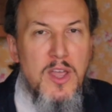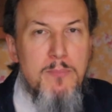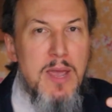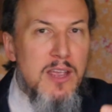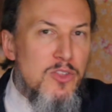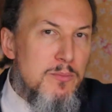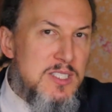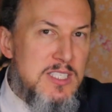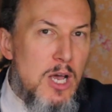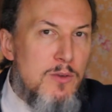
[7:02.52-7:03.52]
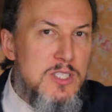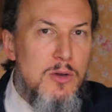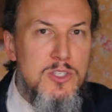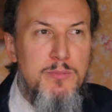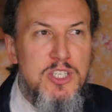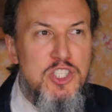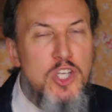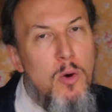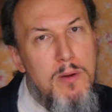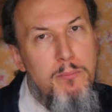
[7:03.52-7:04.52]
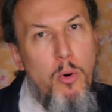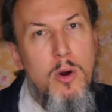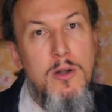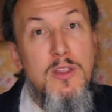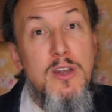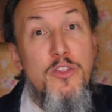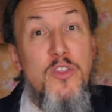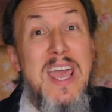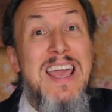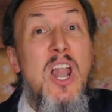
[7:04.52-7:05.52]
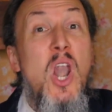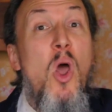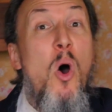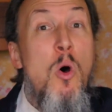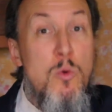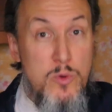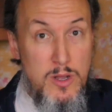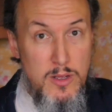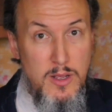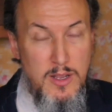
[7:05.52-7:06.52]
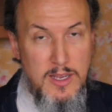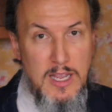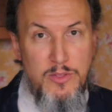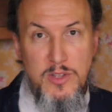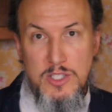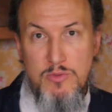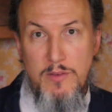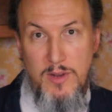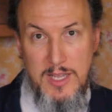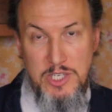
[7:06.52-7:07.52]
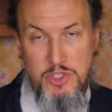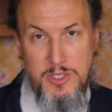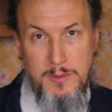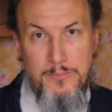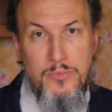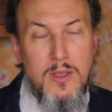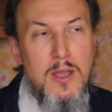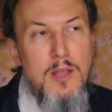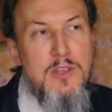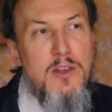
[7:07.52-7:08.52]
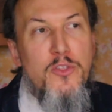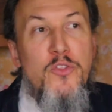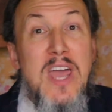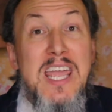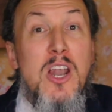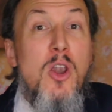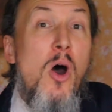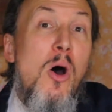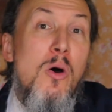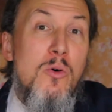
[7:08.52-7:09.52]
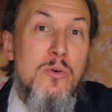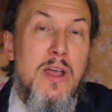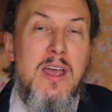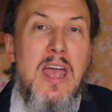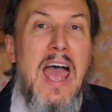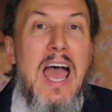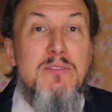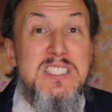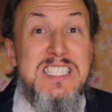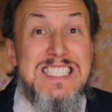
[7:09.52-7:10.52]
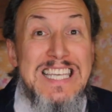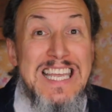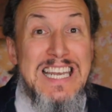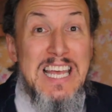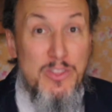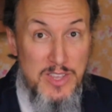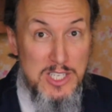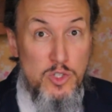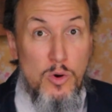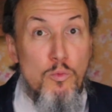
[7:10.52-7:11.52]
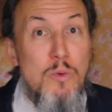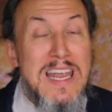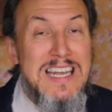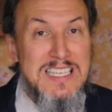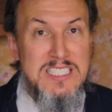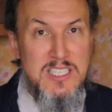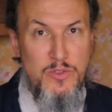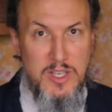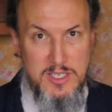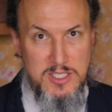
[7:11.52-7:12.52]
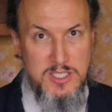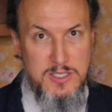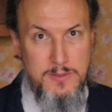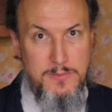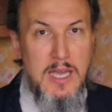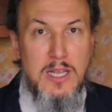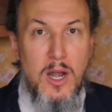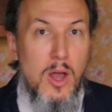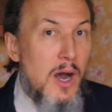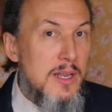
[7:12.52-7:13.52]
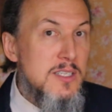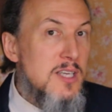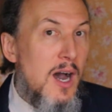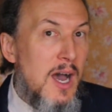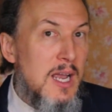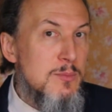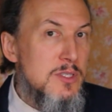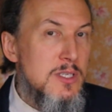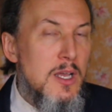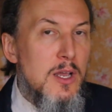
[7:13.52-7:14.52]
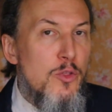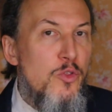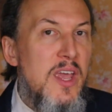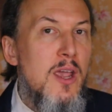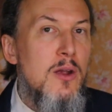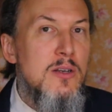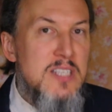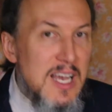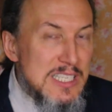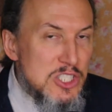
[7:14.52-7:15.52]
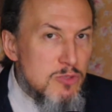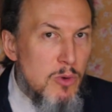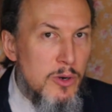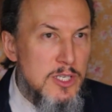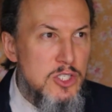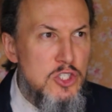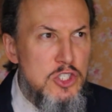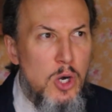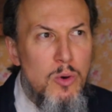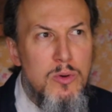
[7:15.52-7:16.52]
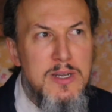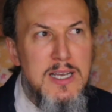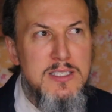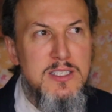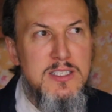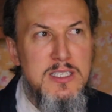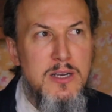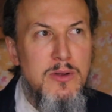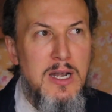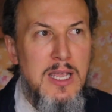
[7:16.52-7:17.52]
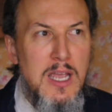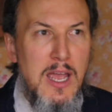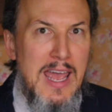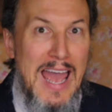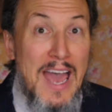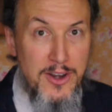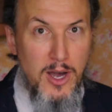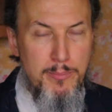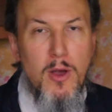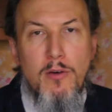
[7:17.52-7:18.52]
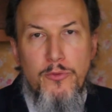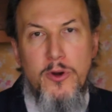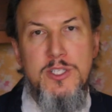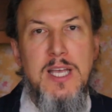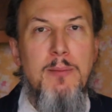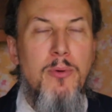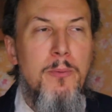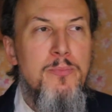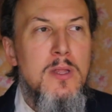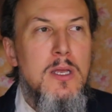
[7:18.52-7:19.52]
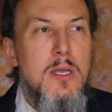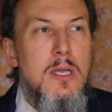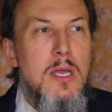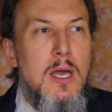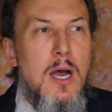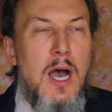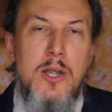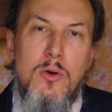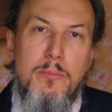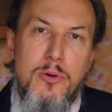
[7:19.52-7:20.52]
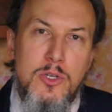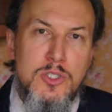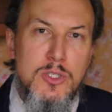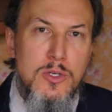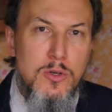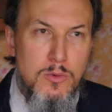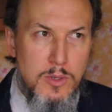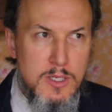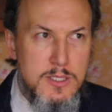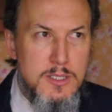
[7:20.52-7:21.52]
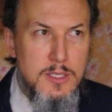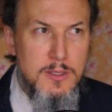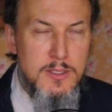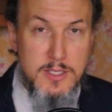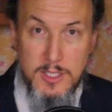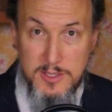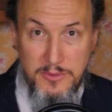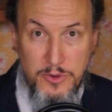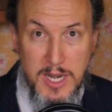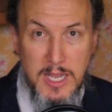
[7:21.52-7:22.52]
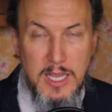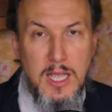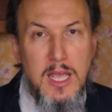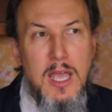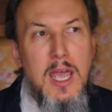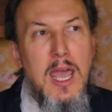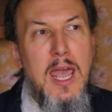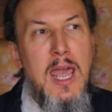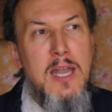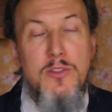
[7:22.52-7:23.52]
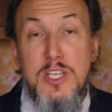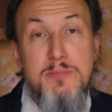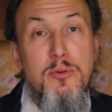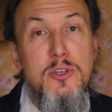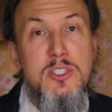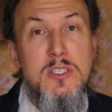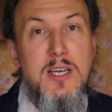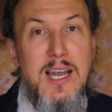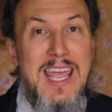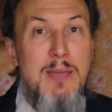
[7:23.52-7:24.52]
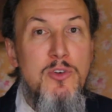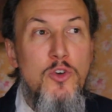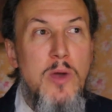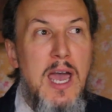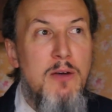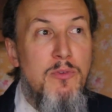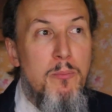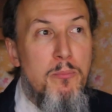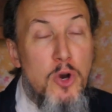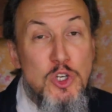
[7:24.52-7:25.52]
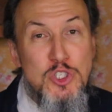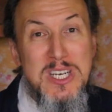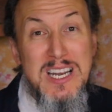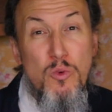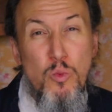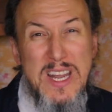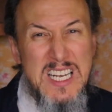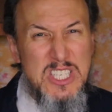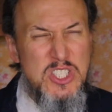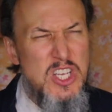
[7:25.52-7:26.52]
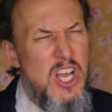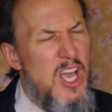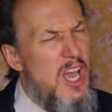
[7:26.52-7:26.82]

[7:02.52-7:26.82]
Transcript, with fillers: They make themselves out to be so important that they alone get this revelation, that they alone have seen this or witnessed this. And a lot of times their testimonies don't necessarily add up. For example, I know a person who was schizophrenic, and this person claimed to have personally witnessed